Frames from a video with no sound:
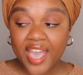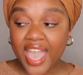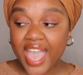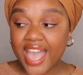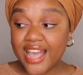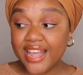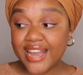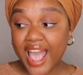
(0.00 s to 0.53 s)

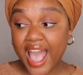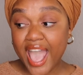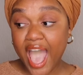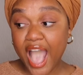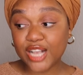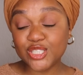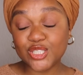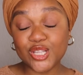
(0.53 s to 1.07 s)
And I
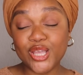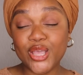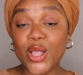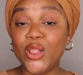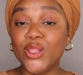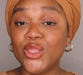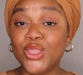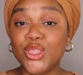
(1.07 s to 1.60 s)
actually
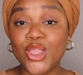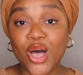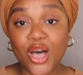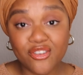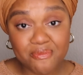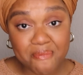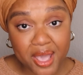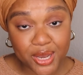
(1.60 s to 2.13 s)

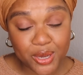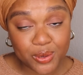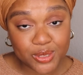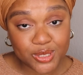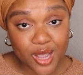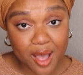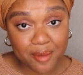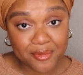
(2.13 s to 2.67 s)
love my new
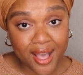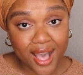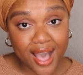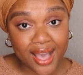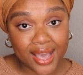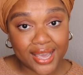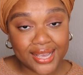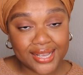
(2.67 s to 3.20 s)
job,
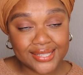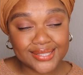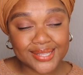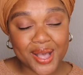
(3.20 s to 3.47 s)
guys.